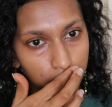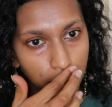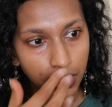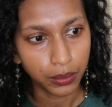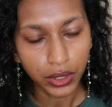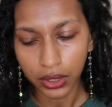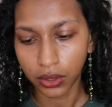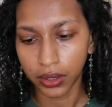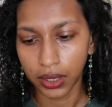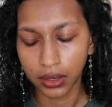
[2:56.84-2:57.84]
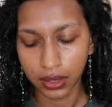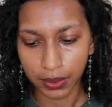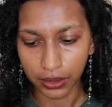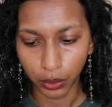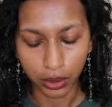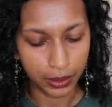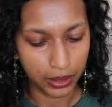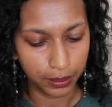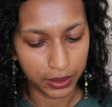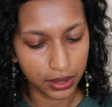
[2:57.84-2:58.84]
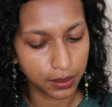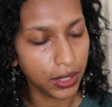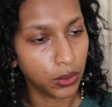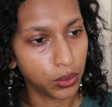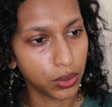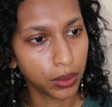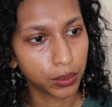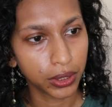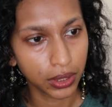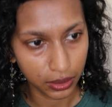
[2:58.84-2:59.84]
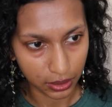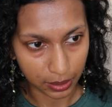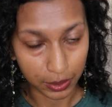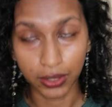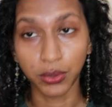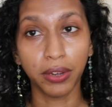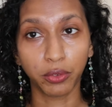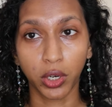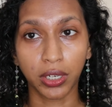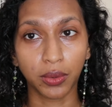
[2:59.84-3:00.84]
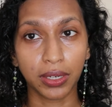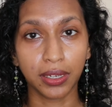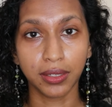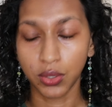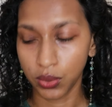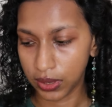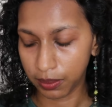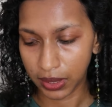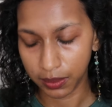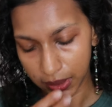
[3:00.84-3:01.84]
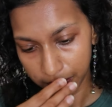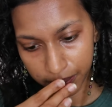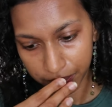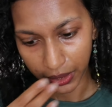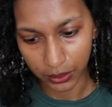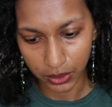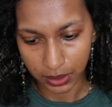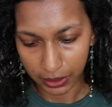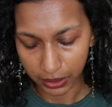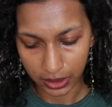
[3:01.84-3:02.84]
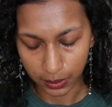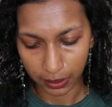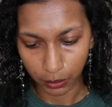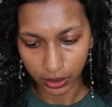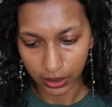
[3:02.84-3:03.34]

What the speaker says: Like, I'm really not getting the smell of watermelon. I'm like, is my nose not working? Because I mean, I do have chronic rhinitis, so sometimes I don't smell things, but I'm not